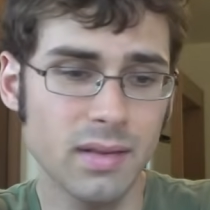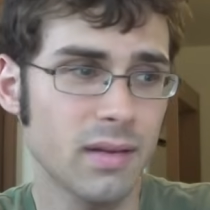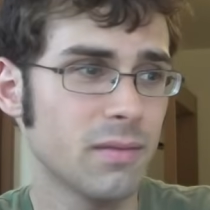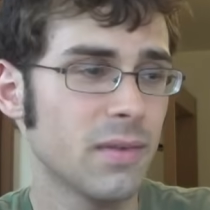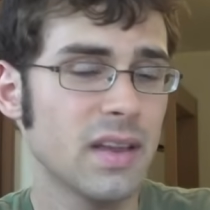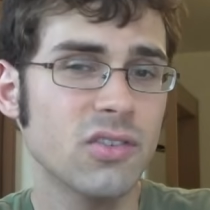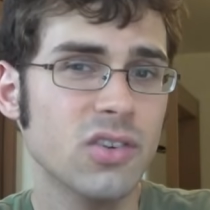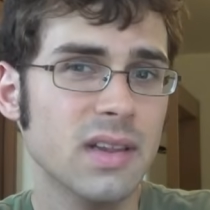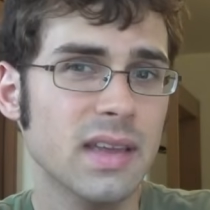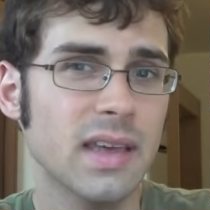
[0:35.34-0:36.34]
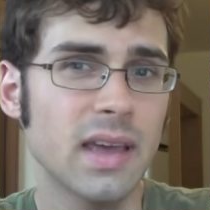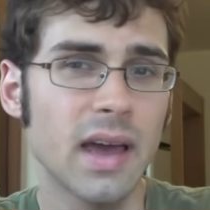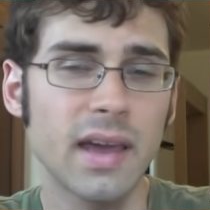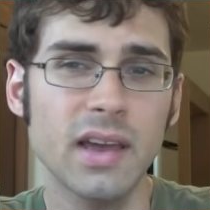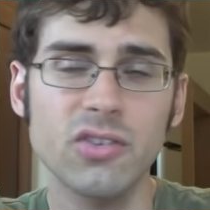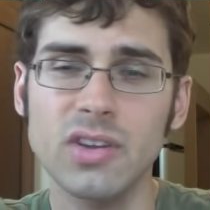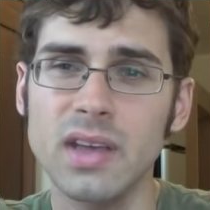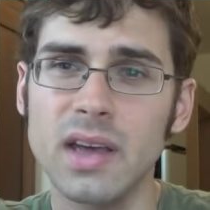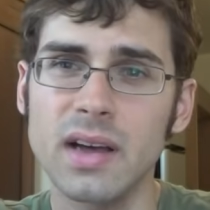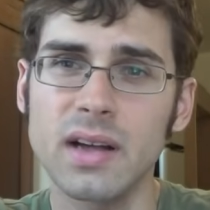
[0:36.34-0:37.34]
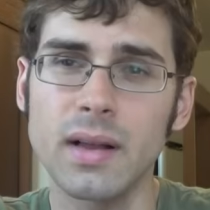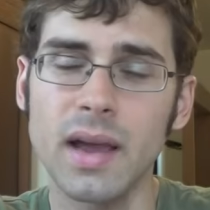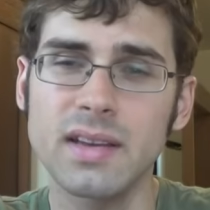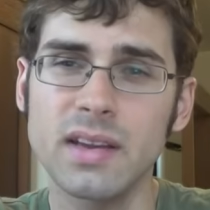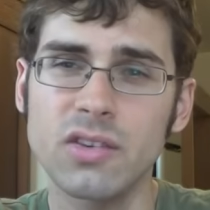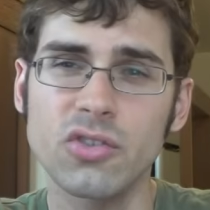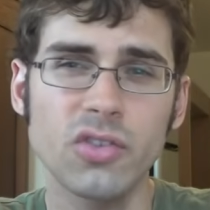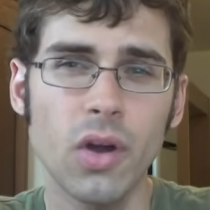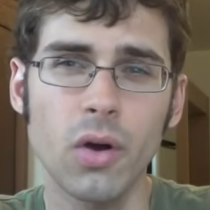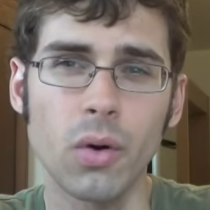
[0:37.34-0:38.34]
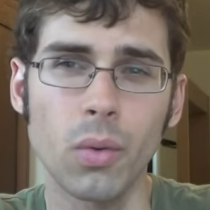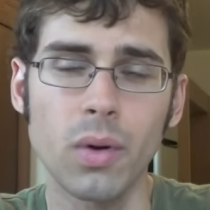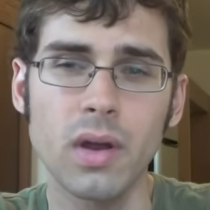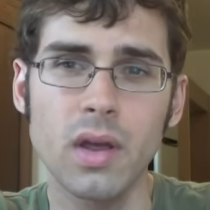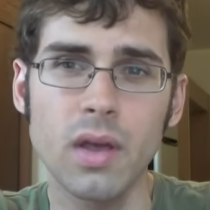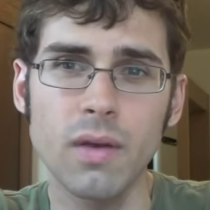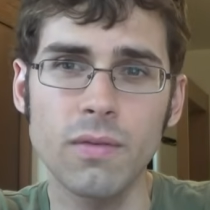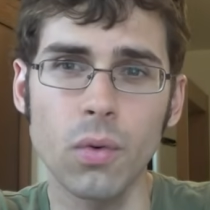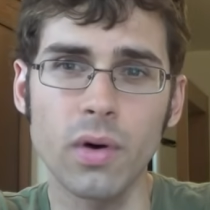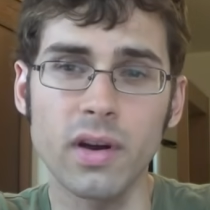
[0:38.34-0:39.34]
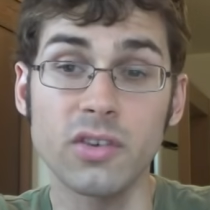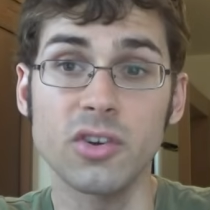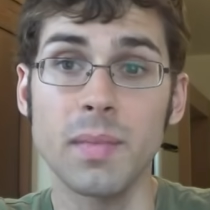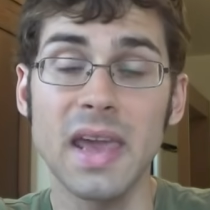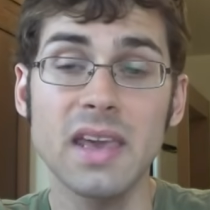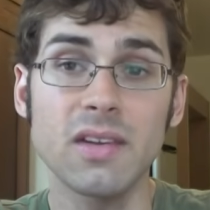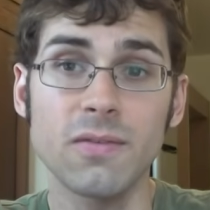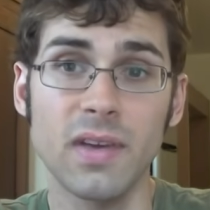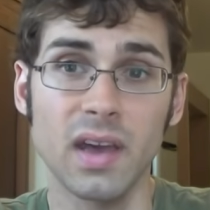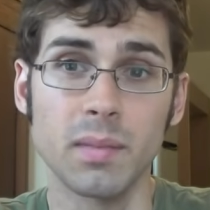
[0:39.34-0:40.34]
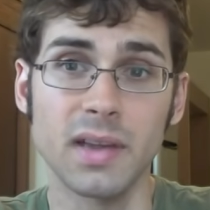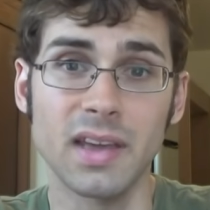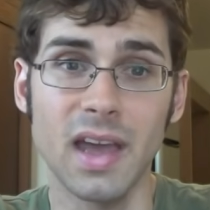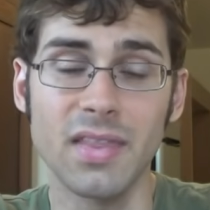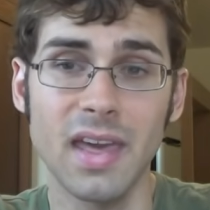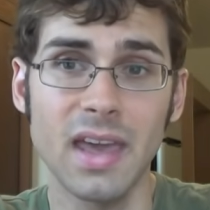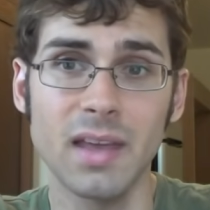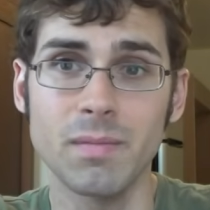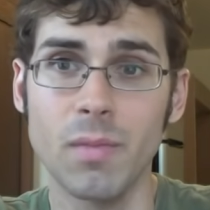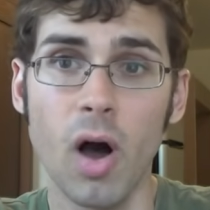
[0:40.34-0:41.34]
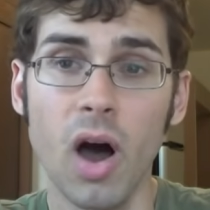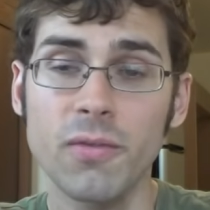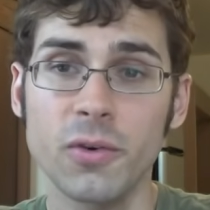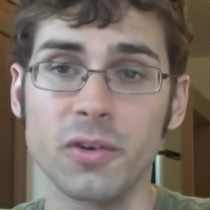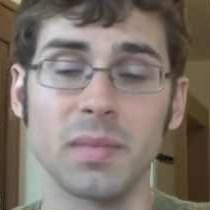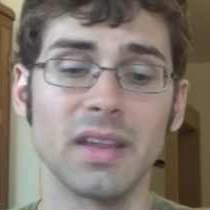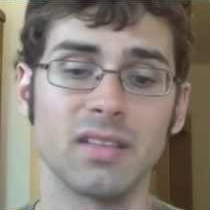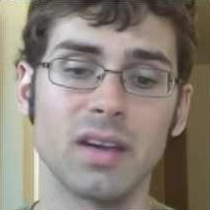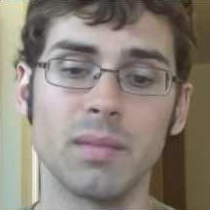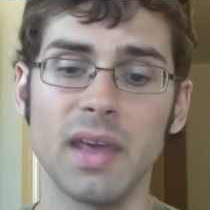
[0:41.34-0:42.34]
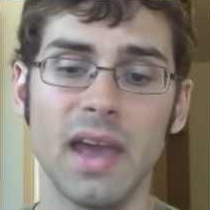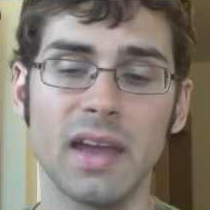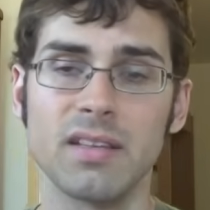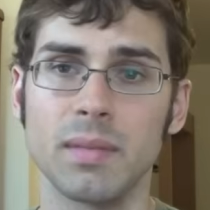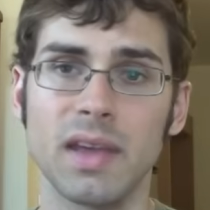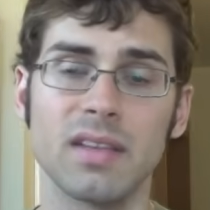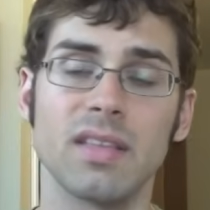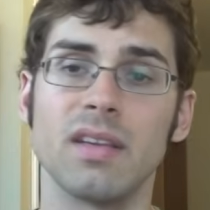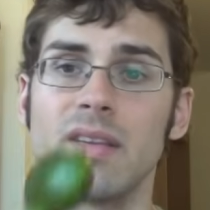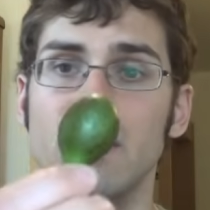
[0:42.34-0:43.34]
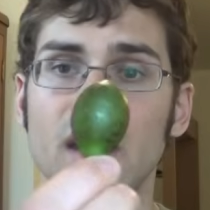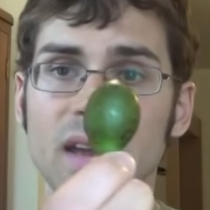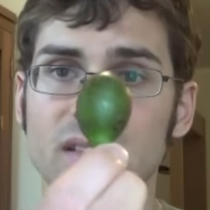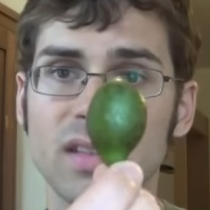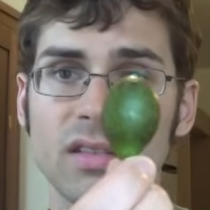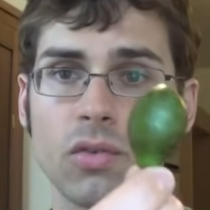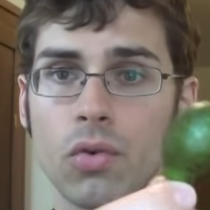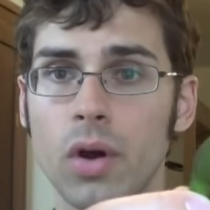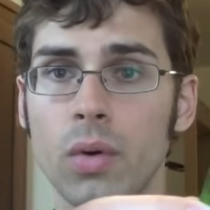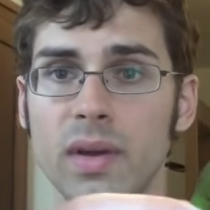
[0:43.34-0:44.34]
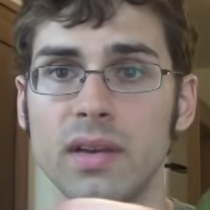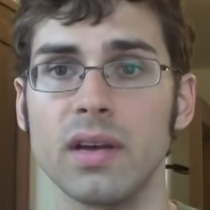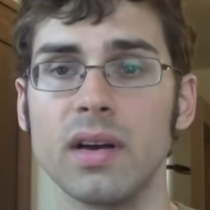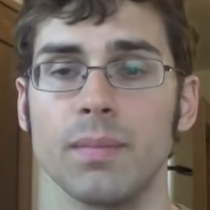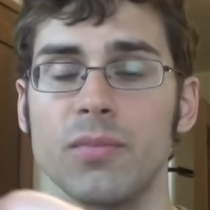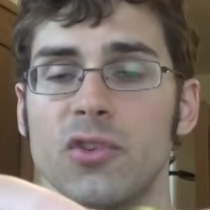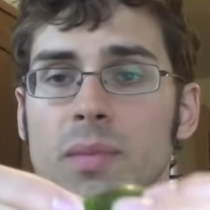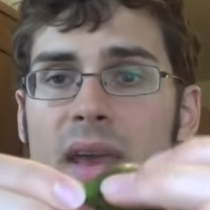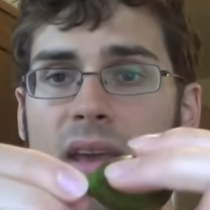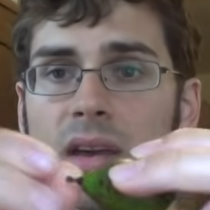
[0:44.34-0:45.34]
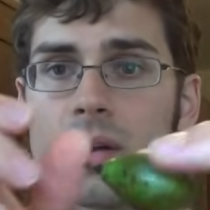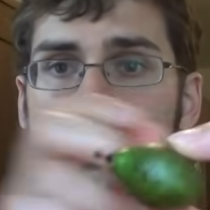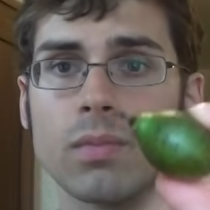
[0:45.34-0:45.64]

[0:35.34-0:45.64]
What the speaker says: Eventually, I did a show for a Jamaican family, and they offered me some. They had some. I guess these grow in Jamaica,